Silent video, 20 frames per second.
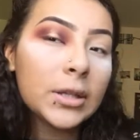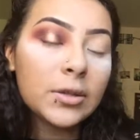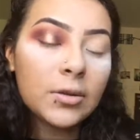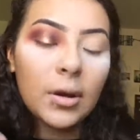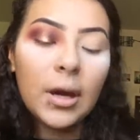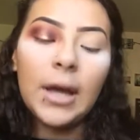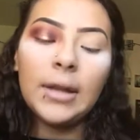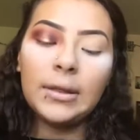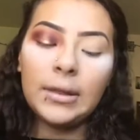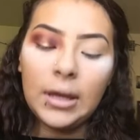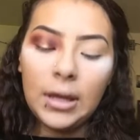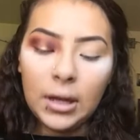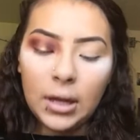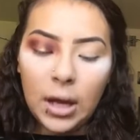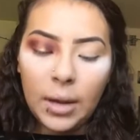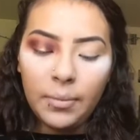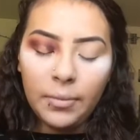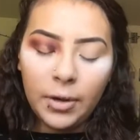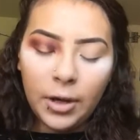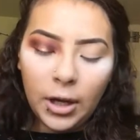so I think
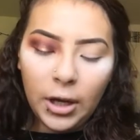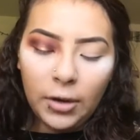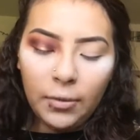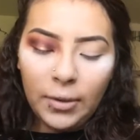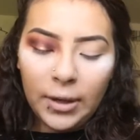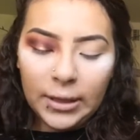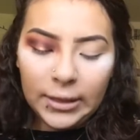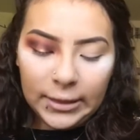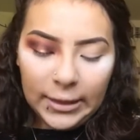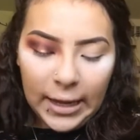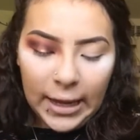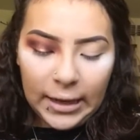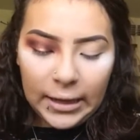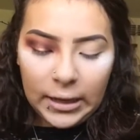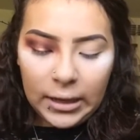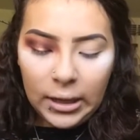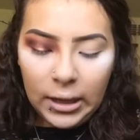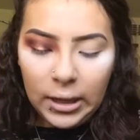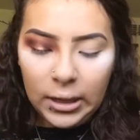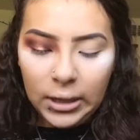I'm good with
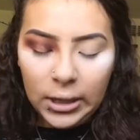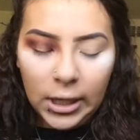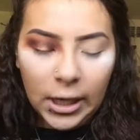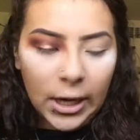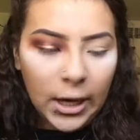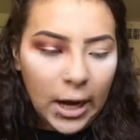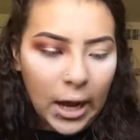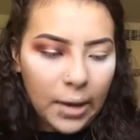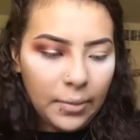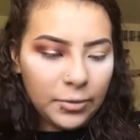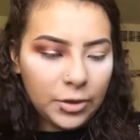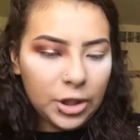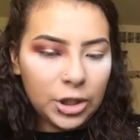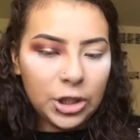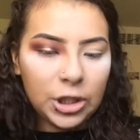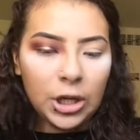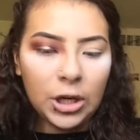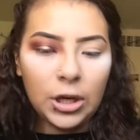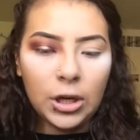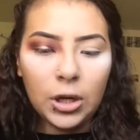that color. I'm
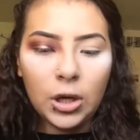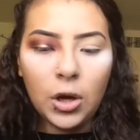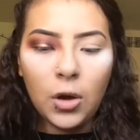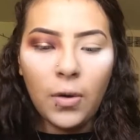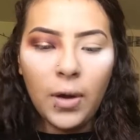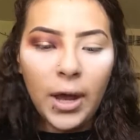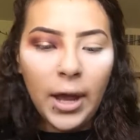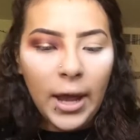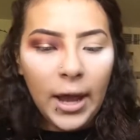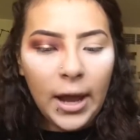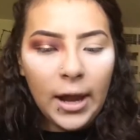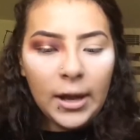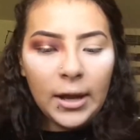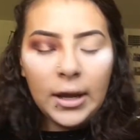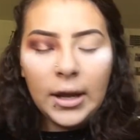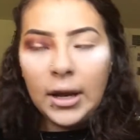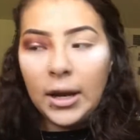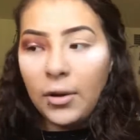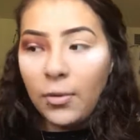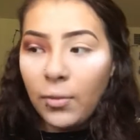just gonna go
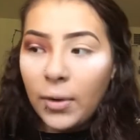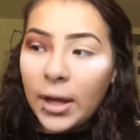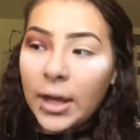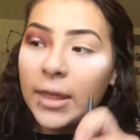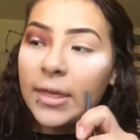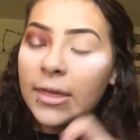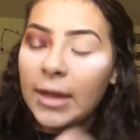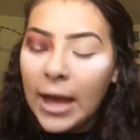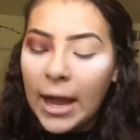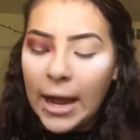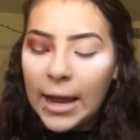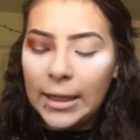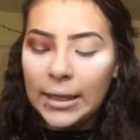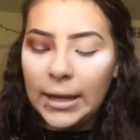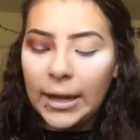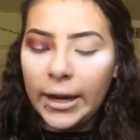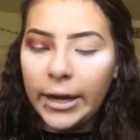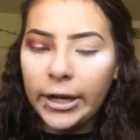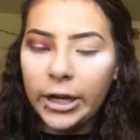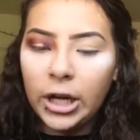ahead in with
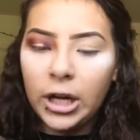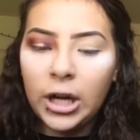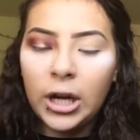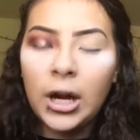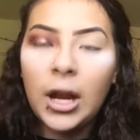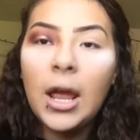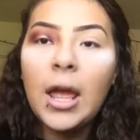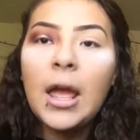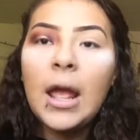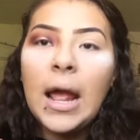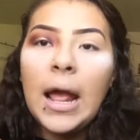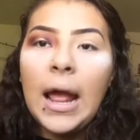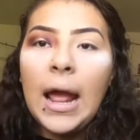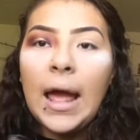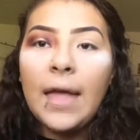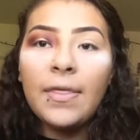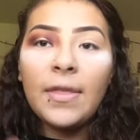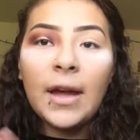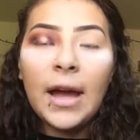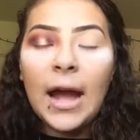eyeliner,
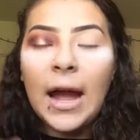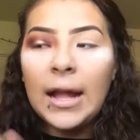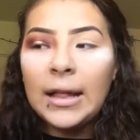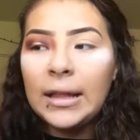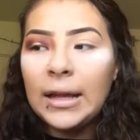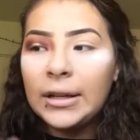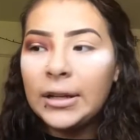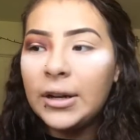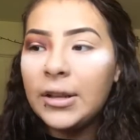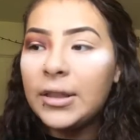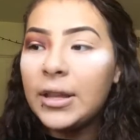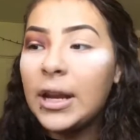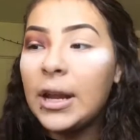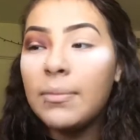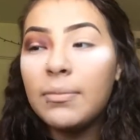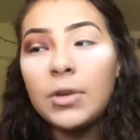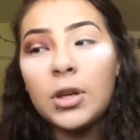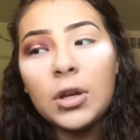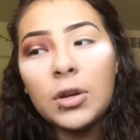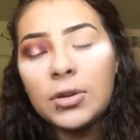and the eyeliner that
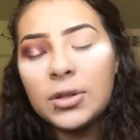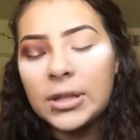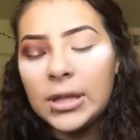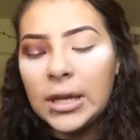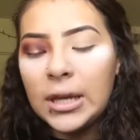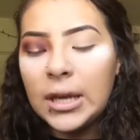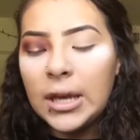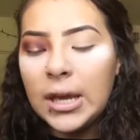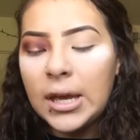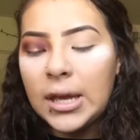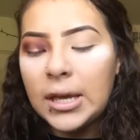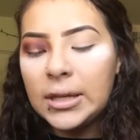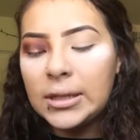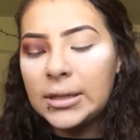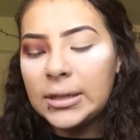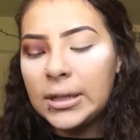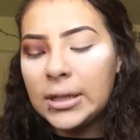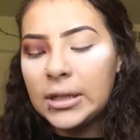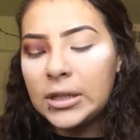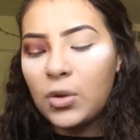I'm using
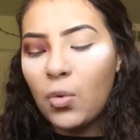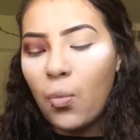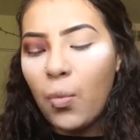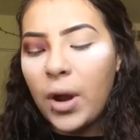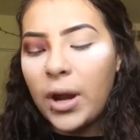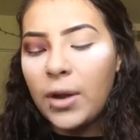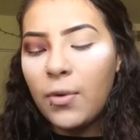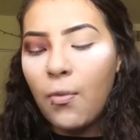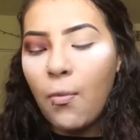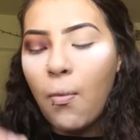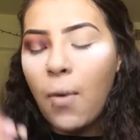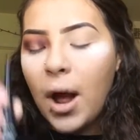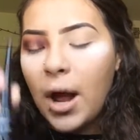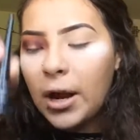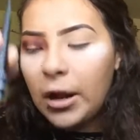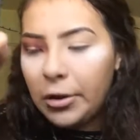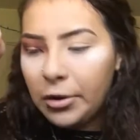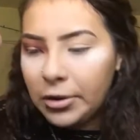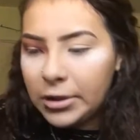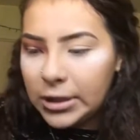is this Wet n
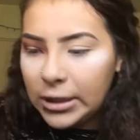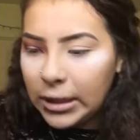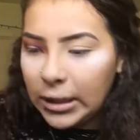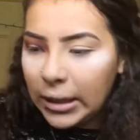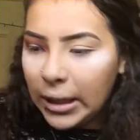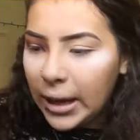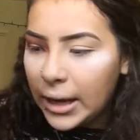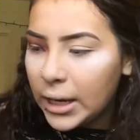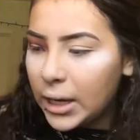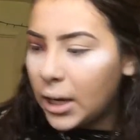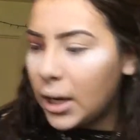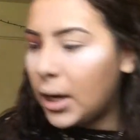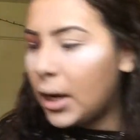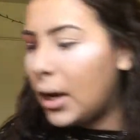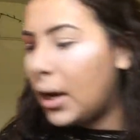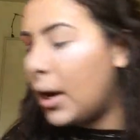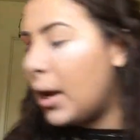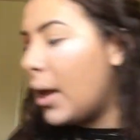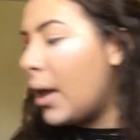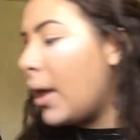Wild
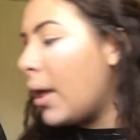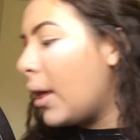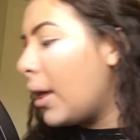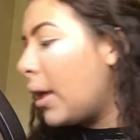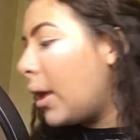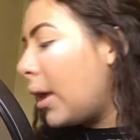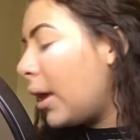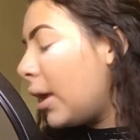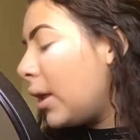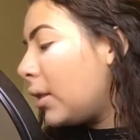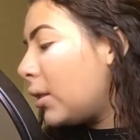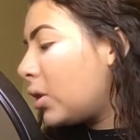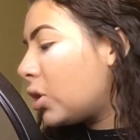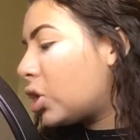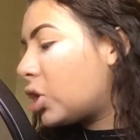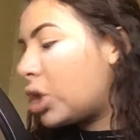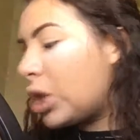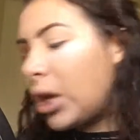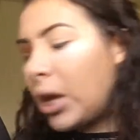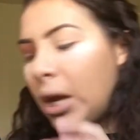liner in the
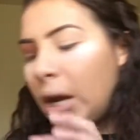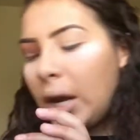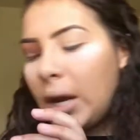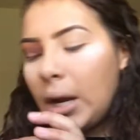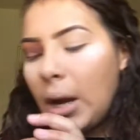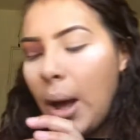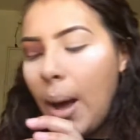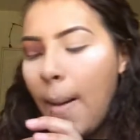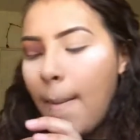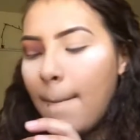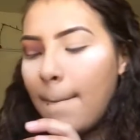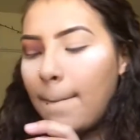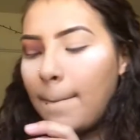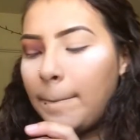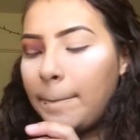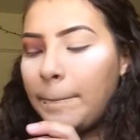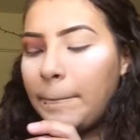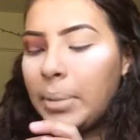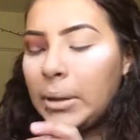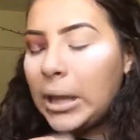shade
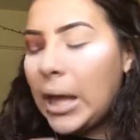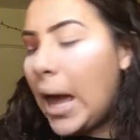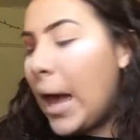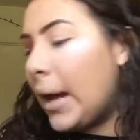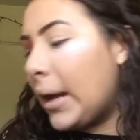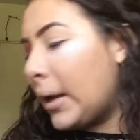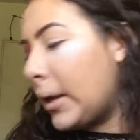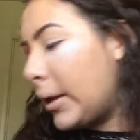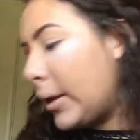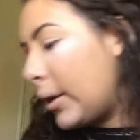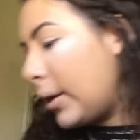Black.